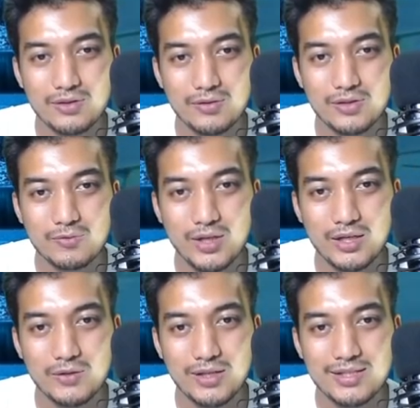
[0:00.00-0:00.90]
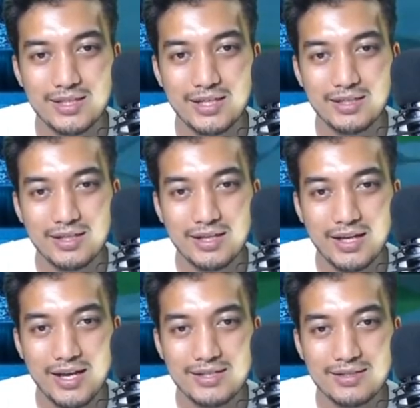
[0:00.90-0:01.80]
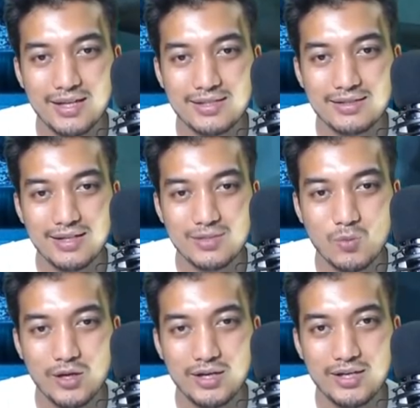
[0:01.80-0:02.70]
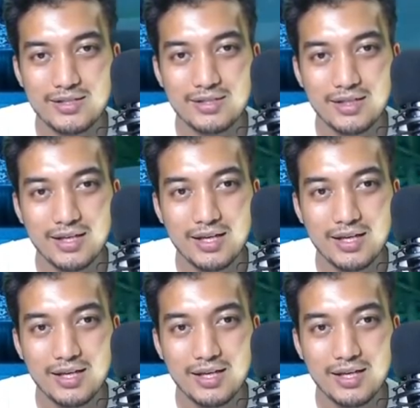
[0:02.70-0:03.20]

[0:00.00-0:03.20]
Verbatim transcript: Looks really cool, isn't it? Yes, that's that's what it is.